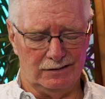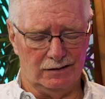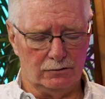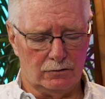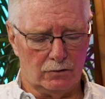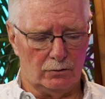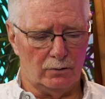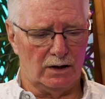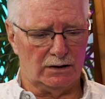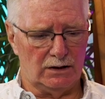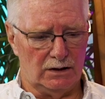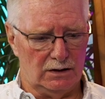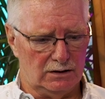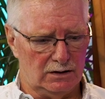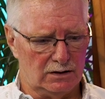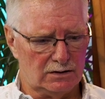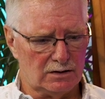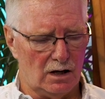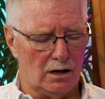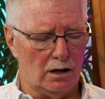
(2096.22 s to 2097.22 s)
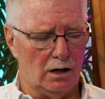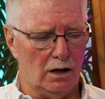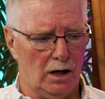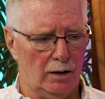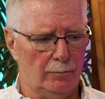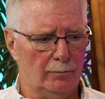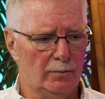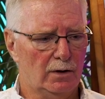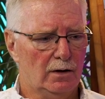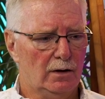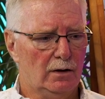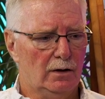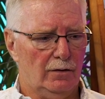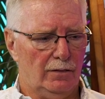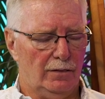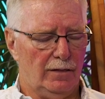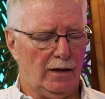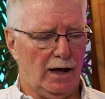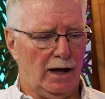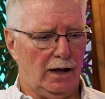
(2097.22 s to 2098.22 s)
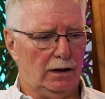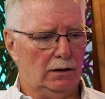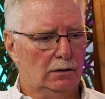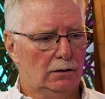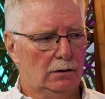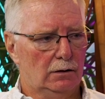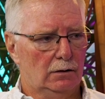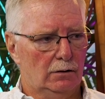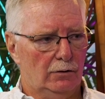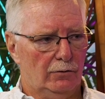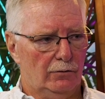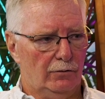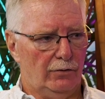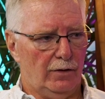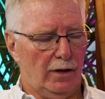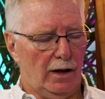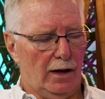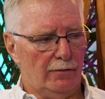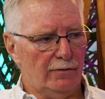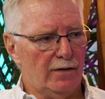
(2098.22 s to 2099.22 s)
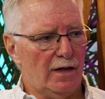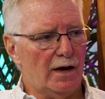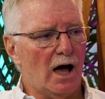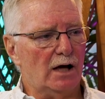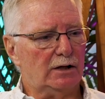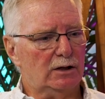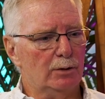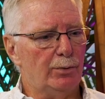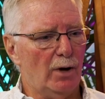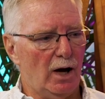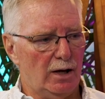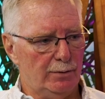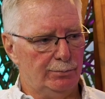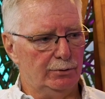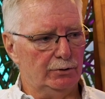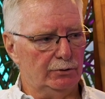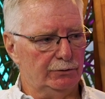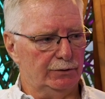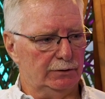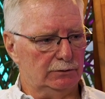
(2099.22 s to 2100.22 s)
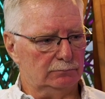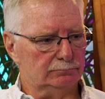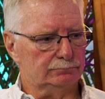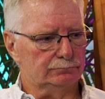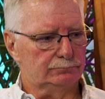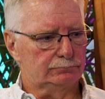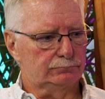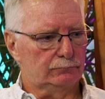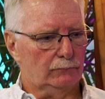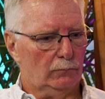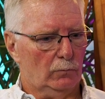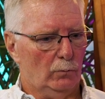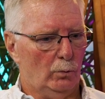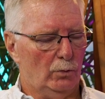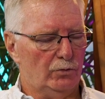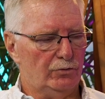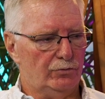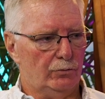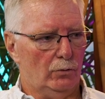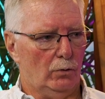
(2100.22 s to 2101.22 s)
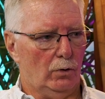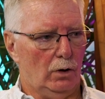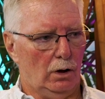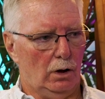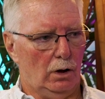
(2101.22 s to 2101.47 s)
I didn't correct it at the time, that occupied building was